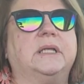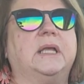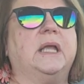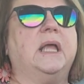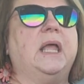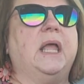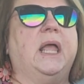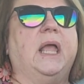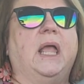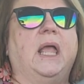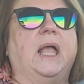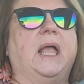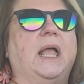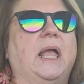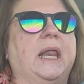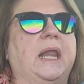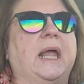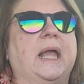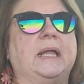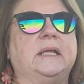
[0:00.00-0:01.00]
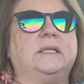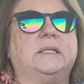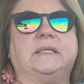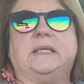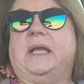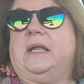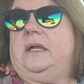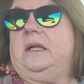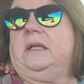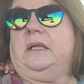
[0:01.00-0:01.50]
And I
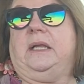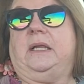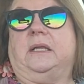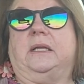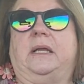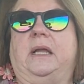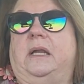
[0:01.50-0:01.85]
just had to, like,